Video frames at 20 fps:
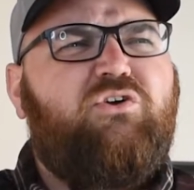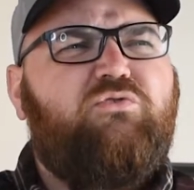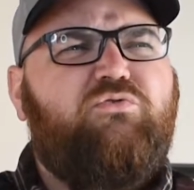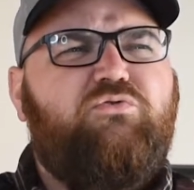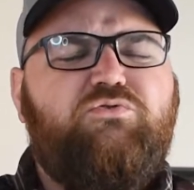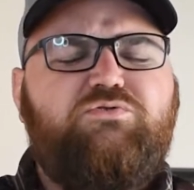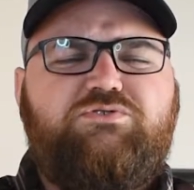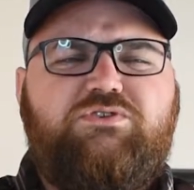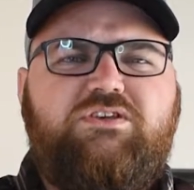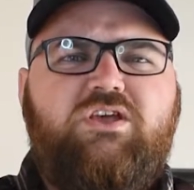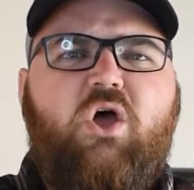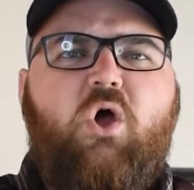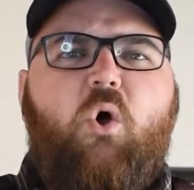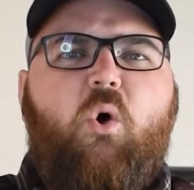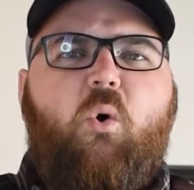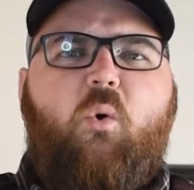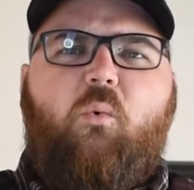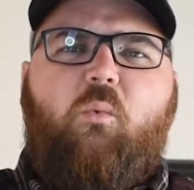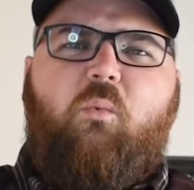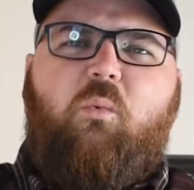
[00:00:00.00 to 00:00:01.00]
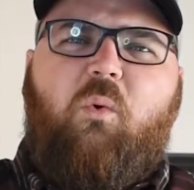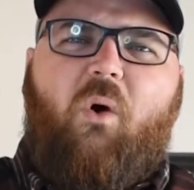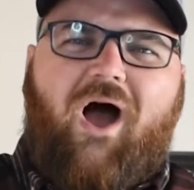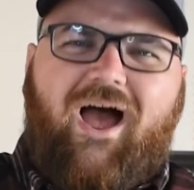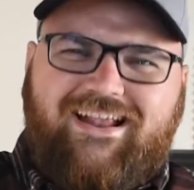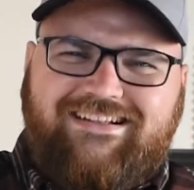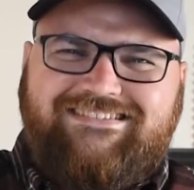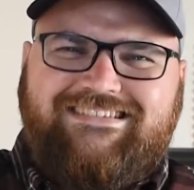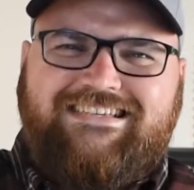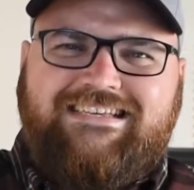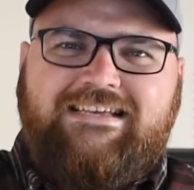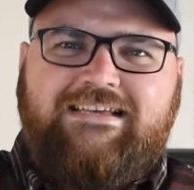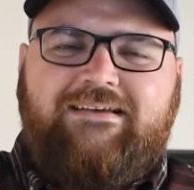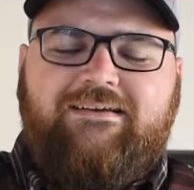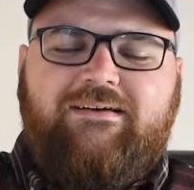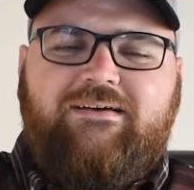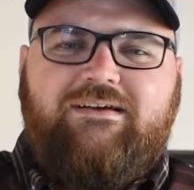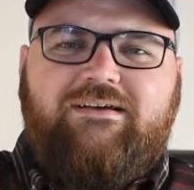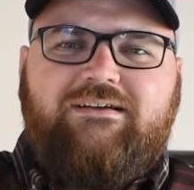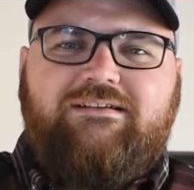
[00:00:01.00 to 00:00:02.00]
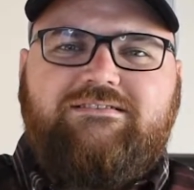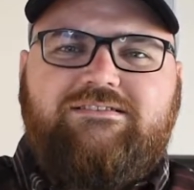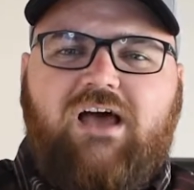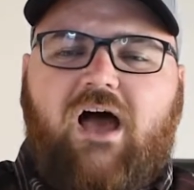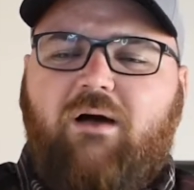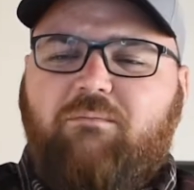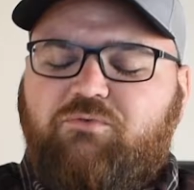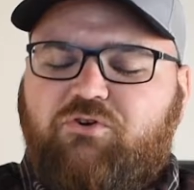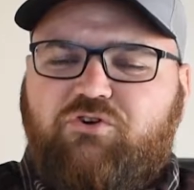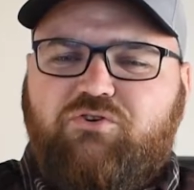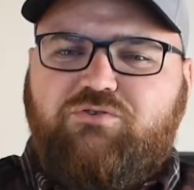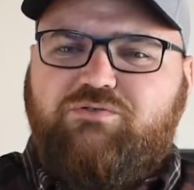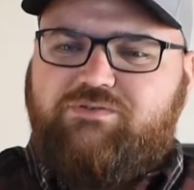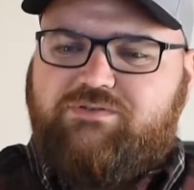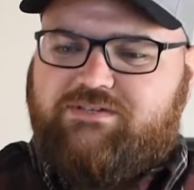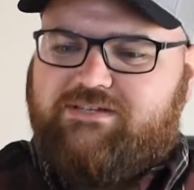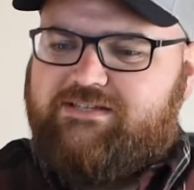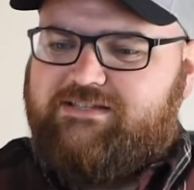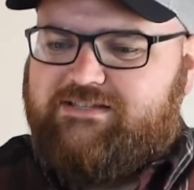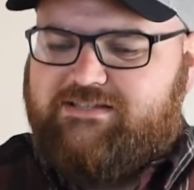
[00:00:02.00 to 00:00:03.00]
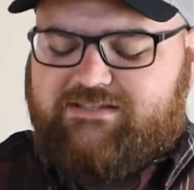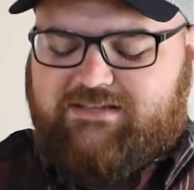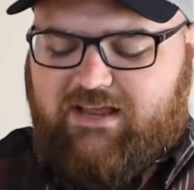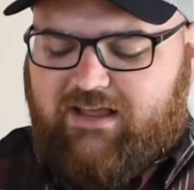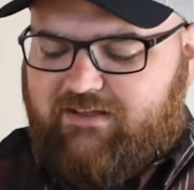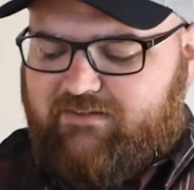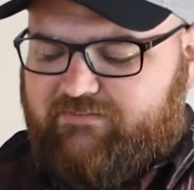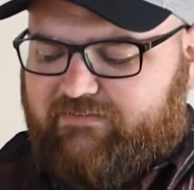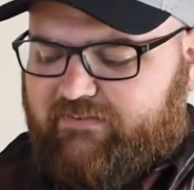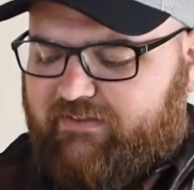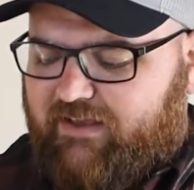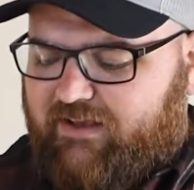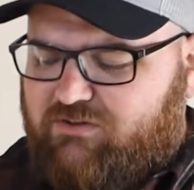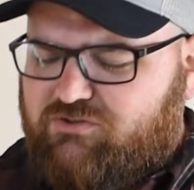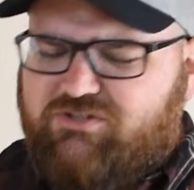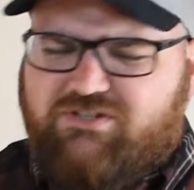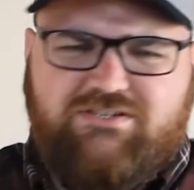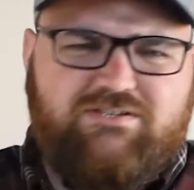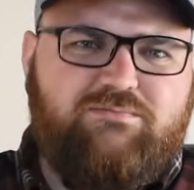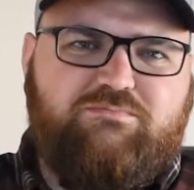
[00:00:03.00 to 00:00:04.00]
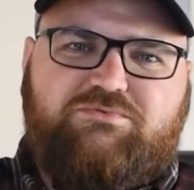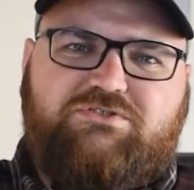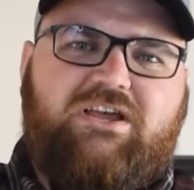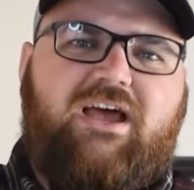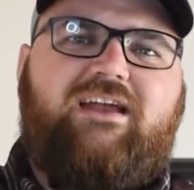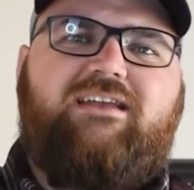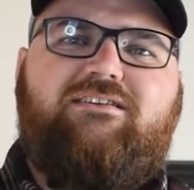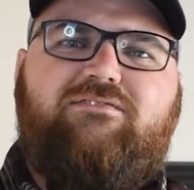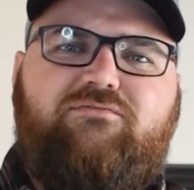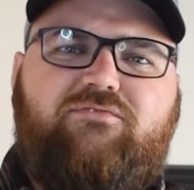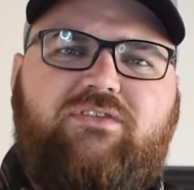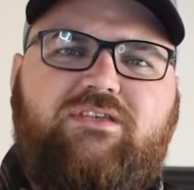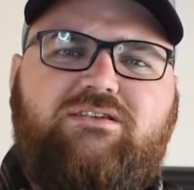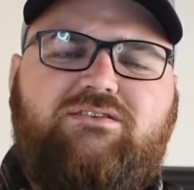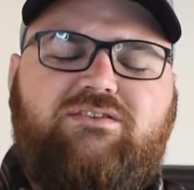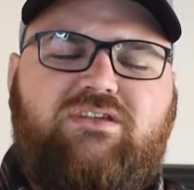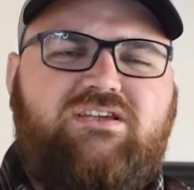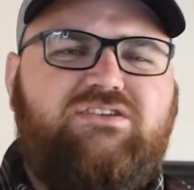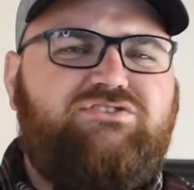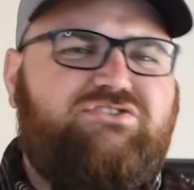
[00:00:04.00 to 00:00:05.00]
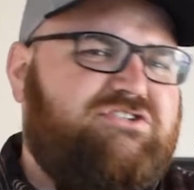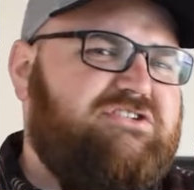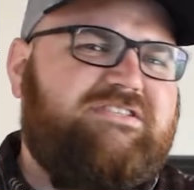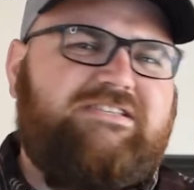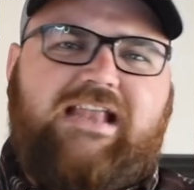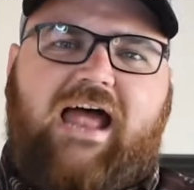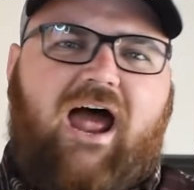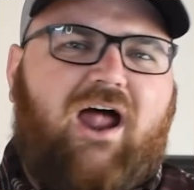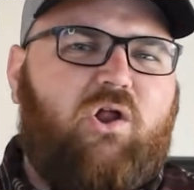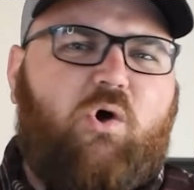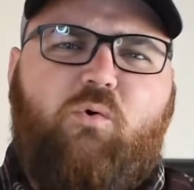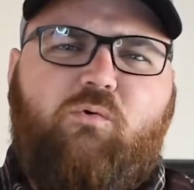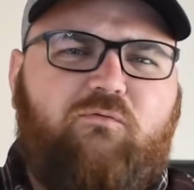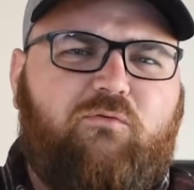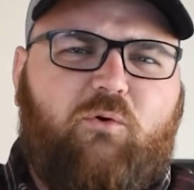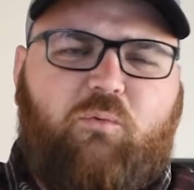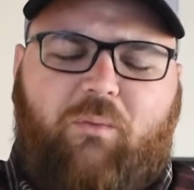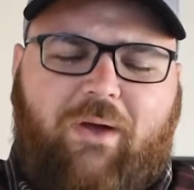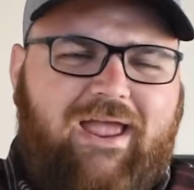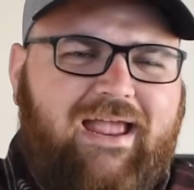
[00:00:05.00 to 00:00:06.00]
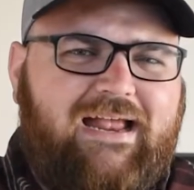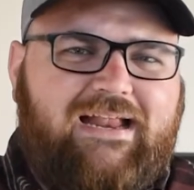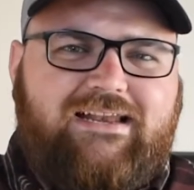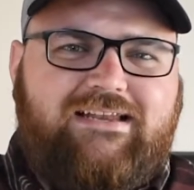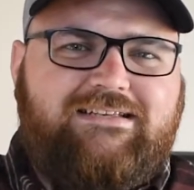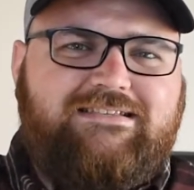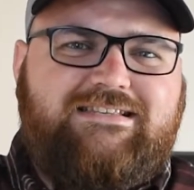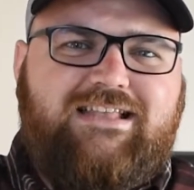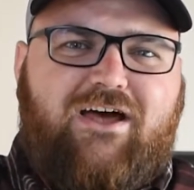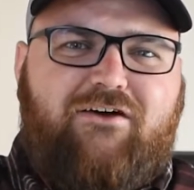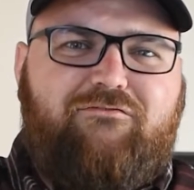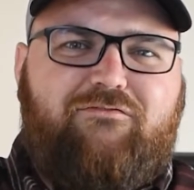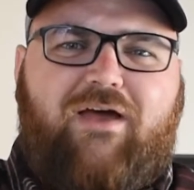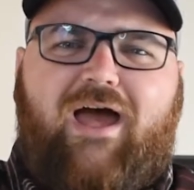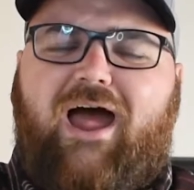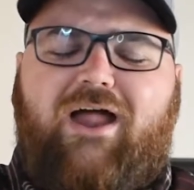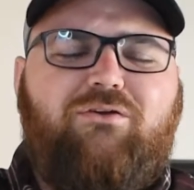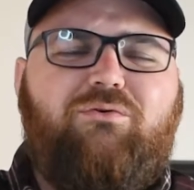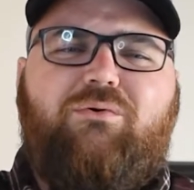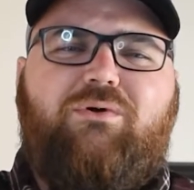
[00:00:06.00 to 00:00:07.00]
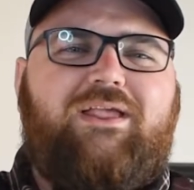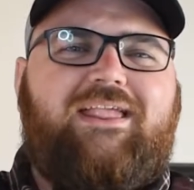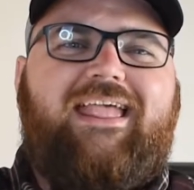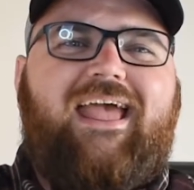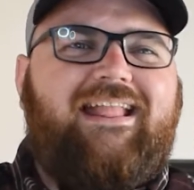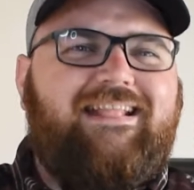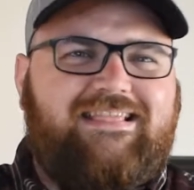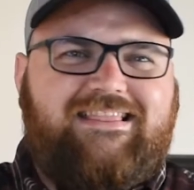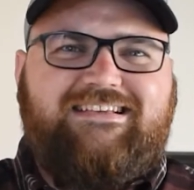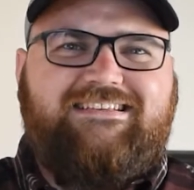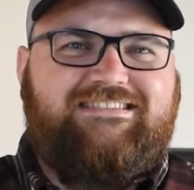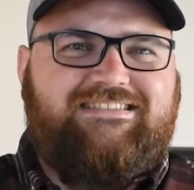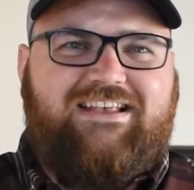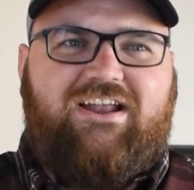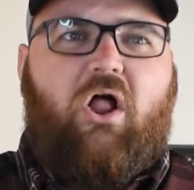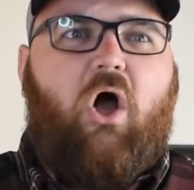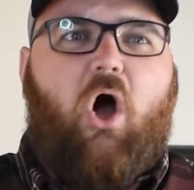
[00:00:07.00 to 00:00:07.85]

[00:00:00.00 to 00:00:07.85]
Cruise is. What? Tom Cruise is like, just objectively, he's just not overweight. He's not fat. I don't get this at